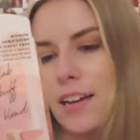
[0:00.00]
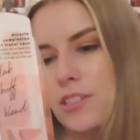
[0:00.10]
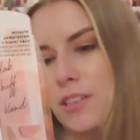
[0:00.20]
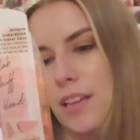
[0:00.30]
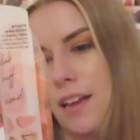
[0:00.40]
I
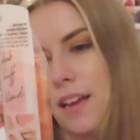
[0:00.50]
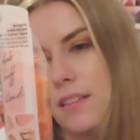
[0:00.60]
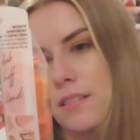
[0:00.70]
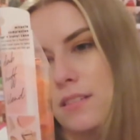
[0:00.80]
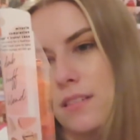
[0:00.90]
actually think it
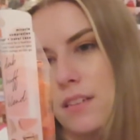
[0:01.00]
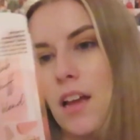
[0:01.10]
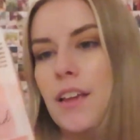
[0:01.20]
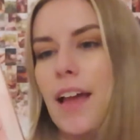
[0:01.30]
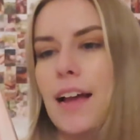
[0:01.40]
has,
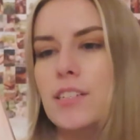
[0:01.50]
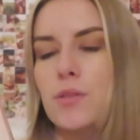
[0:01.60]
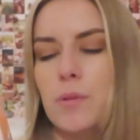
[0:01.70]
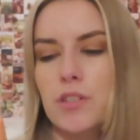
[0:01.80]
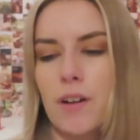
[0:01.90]
yeah, it's
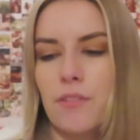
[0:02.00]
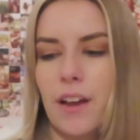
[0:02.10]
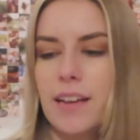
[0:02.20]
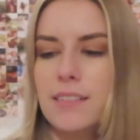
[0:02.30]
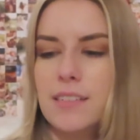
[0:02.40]
just one travel
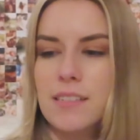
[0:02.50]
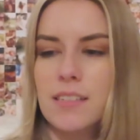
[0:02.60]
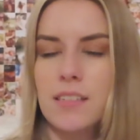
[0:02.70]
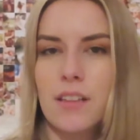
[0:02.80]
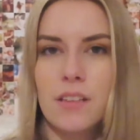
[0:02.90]
case because
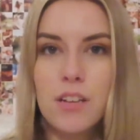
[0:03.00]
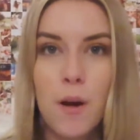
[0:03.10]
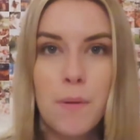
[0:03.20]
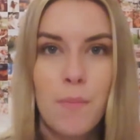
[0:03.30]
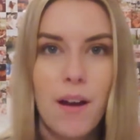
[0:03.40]
this is the
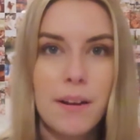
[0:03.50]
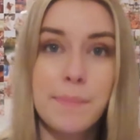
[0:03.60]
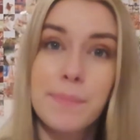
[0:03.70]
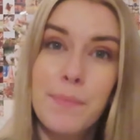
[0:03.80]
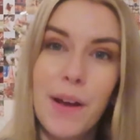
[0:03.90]
top and bottom,